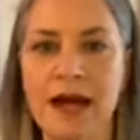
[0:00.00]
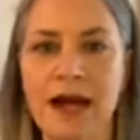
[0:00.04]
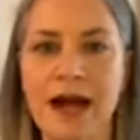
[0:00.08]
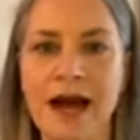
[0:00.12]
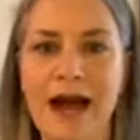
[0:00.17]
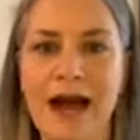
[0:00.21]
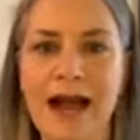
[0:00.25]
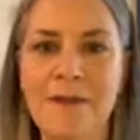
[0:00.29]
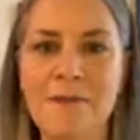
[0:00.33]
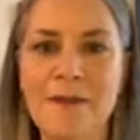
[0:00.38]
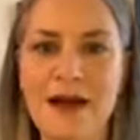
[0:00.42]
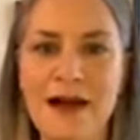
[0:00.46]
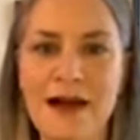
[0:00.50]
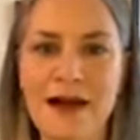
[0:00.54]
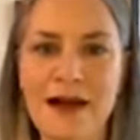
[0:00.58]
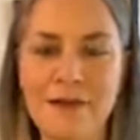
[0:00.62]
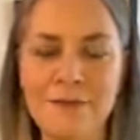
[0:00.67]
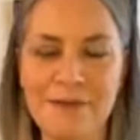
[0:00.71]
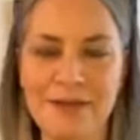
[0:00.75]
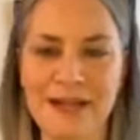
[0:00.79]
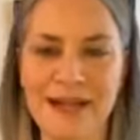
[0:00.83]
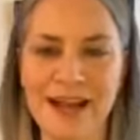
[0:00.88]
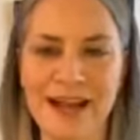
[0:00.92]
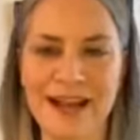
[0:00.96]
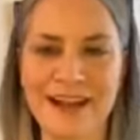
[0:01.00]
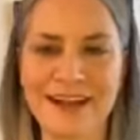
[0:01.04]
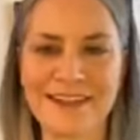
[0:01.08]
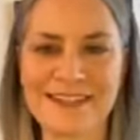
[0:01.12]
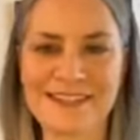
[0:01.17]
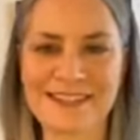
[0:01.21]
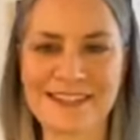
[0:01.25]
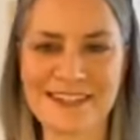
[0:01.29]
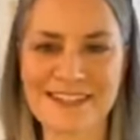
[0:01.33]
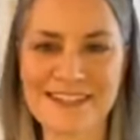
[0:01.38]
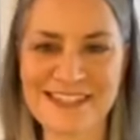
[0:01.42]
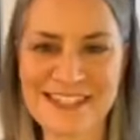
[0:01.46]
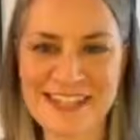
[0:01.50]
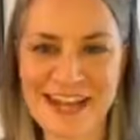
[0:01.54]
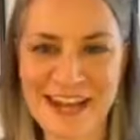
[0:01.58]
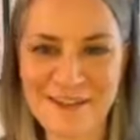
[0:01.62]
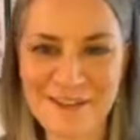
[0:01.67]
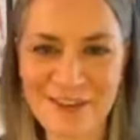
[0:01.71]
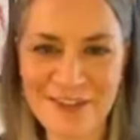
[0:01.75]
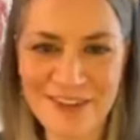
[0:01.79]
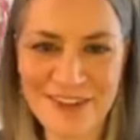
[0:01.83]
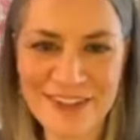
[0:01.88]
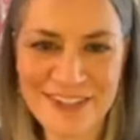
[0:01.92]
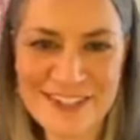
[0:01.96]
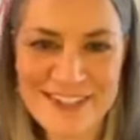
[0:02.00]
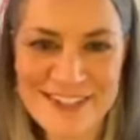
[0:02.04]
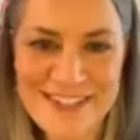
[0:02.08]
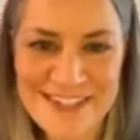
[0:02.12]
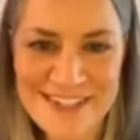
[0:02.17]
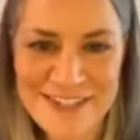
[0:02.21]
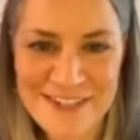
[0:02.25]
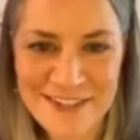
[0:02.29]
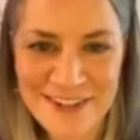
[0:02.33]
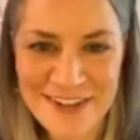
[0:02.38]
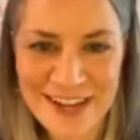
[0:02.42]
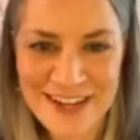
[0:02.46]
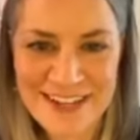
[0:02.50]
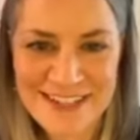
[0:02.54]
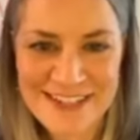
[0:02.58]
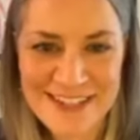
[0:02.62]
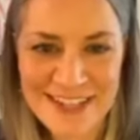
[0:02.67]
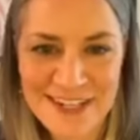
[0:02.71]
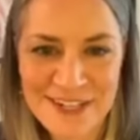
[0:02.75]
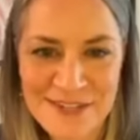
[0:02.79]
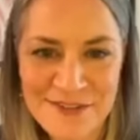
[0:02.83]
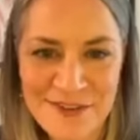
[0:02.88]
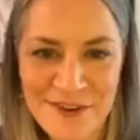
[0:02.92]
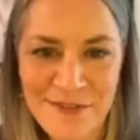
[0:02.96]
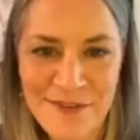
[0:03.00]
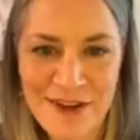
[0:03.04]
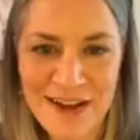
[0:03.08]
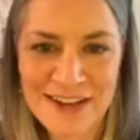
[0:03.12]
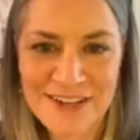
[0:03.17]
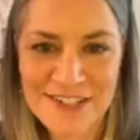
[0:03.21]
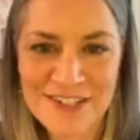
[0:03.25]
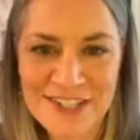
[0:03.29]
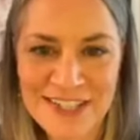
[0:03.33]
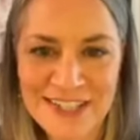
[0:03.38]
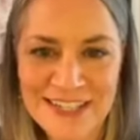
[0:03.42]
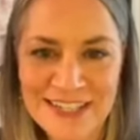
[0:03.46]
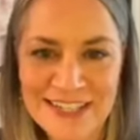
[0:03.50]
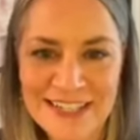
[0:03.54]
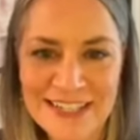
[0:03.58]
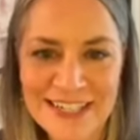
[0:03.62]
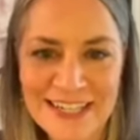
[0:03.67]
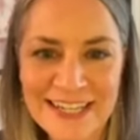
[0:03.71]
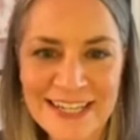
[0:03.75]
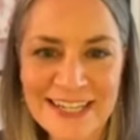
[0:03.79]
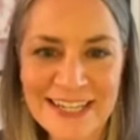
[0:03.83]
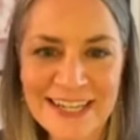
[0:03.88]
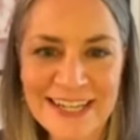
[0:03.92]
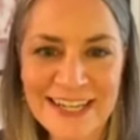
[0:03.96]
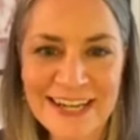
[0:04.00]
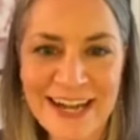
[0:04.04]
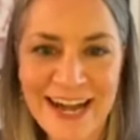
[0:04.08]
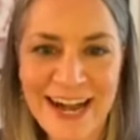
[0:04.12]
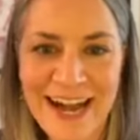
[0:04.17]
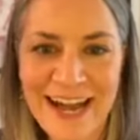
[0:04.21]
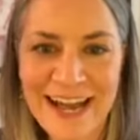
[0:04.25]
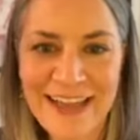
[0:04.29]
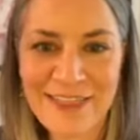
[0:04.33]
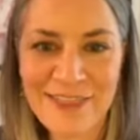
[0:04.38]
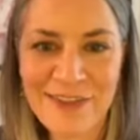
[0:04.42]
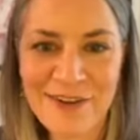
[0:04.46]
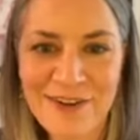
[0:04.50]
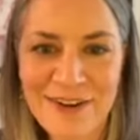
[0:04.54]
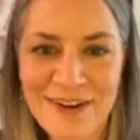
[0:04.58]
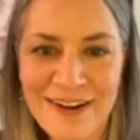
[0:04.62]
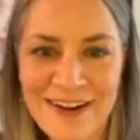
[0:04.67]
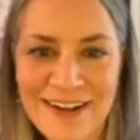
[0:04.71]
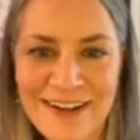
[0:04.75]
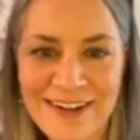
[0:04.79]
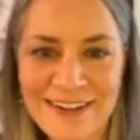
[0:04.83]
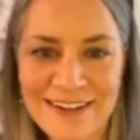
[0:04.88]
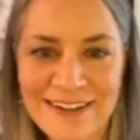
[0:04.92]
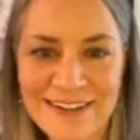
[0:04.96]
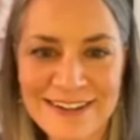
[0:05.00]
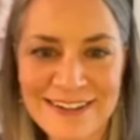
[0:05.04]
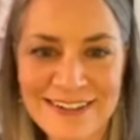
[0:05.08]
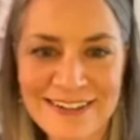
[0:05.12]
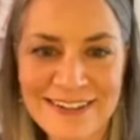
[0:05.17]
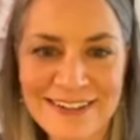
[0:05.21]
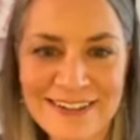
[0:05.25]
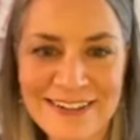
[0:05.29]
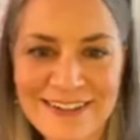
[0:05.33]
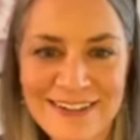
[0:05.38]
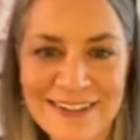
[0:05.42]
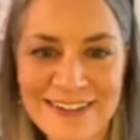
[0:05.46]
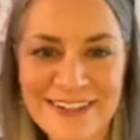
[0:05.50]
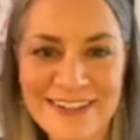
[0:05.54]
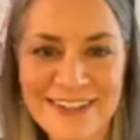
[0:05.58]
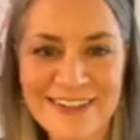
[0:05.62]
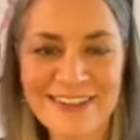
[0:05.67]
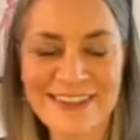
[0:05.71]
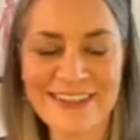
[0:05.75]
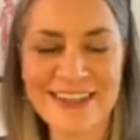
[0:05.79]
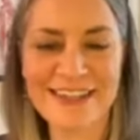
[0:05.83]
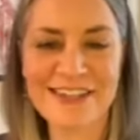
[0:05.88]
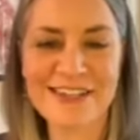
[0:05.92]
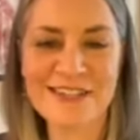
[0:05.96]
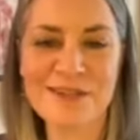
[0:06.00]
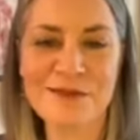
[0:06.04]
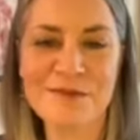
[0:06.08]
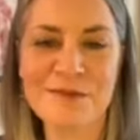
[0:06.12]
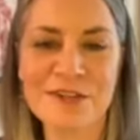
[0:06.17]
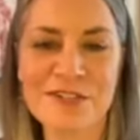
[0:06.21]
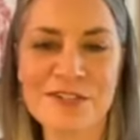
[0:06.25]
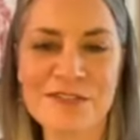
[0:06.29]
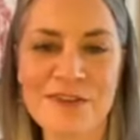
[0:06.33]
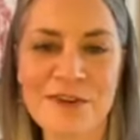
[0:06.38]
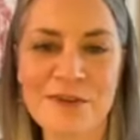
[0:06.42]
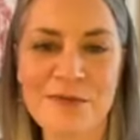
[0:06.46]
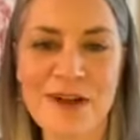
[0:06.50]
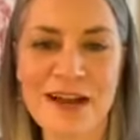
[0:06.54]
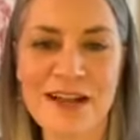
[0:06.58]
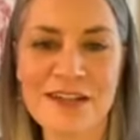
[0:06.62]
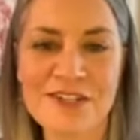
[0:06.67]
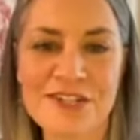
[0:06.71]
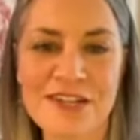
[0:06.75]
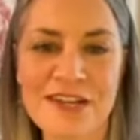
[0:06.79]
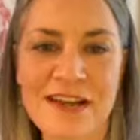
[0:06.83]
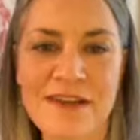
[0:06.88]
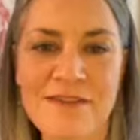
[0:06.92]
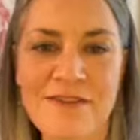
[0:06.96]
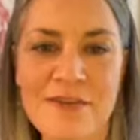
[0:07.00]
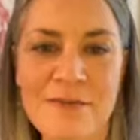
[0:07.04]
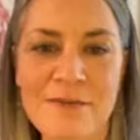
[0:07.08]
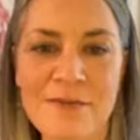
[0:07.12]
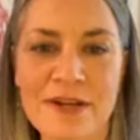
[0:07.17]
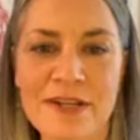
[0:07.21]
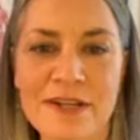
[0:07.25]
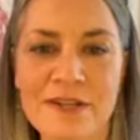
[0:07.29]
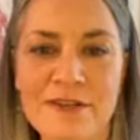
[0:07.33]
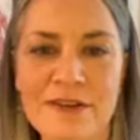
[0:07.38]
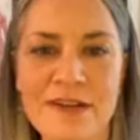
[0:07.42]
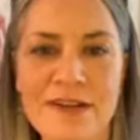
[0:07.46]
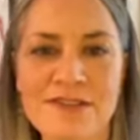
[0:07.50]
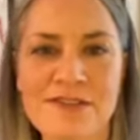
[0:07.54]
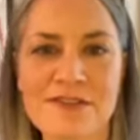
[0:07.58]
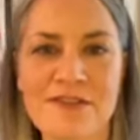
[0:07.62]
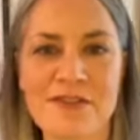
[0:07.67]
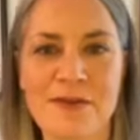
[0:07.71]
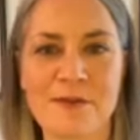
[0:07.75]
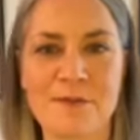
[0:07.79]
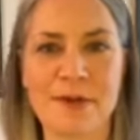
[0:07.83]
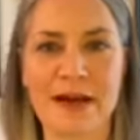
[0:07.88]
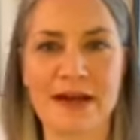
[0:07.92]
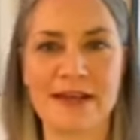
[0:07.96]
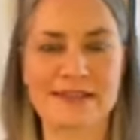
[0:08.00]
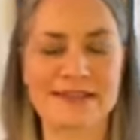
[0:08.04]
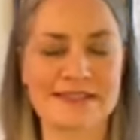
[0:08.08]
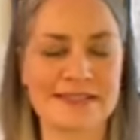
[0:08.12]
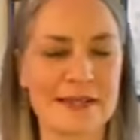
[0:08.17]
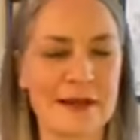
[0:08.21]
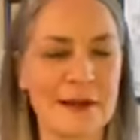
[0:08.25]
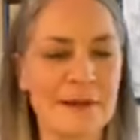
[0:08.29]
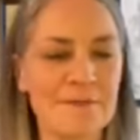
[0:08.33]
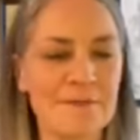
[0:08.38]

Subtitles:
Hi, Mom, and hi, Gustavo. Good to see you guys. Thanks for watching. Hi, Laura. Thanks so much for watching, everybody. You guys are the best.